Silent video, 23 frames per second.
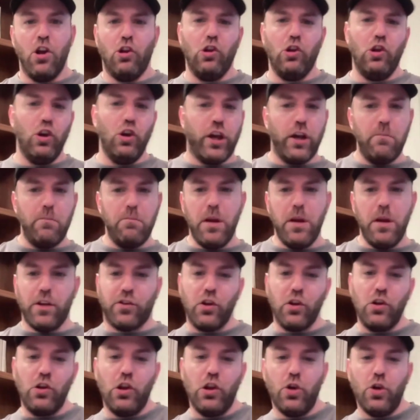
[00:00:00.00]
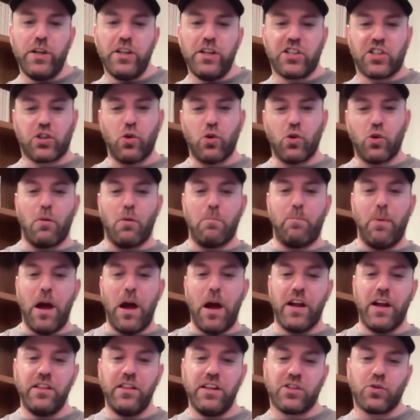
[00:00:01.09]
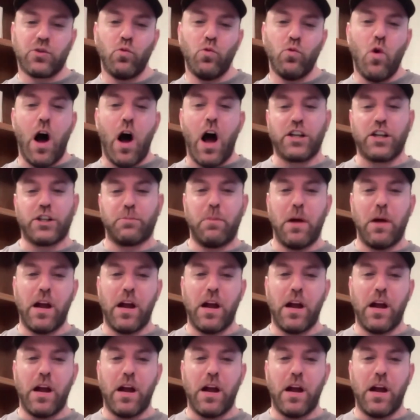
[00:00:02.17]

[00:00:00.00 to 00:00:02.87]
Look at me at the Louis store buying this watch,